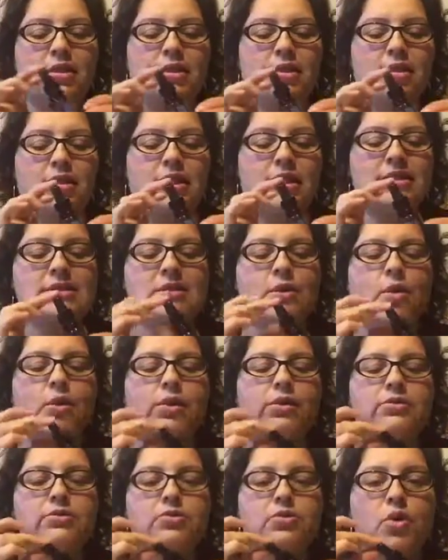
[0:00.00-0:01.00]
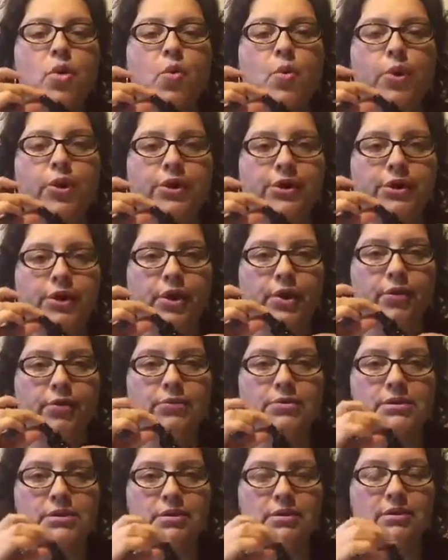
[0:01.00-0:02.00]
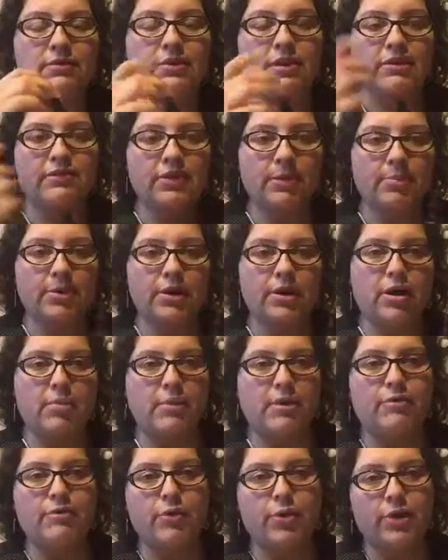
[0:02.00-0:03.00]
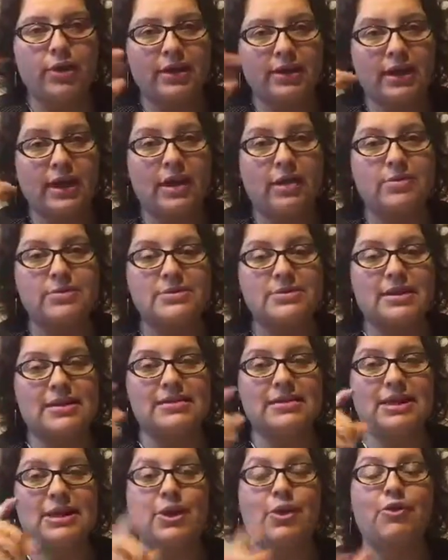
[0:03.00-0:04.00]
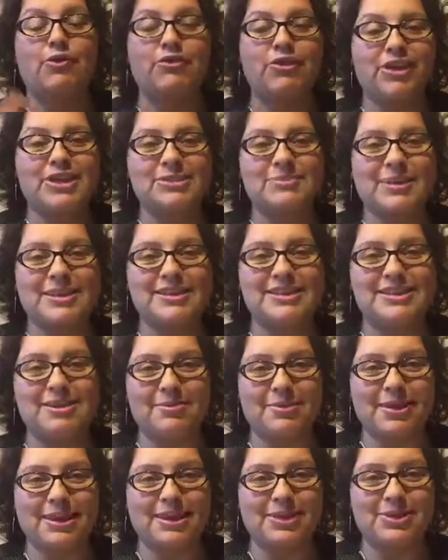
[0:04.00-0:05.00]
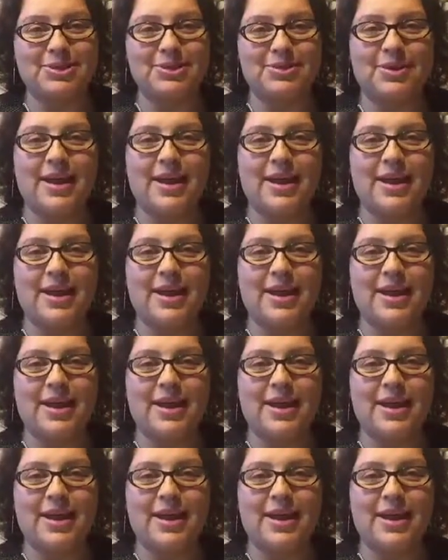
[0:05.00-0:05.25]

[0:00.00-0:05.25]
These oils know where to go. So even if I put it on my forehead, it knows that it's going to go fix my stomach issue.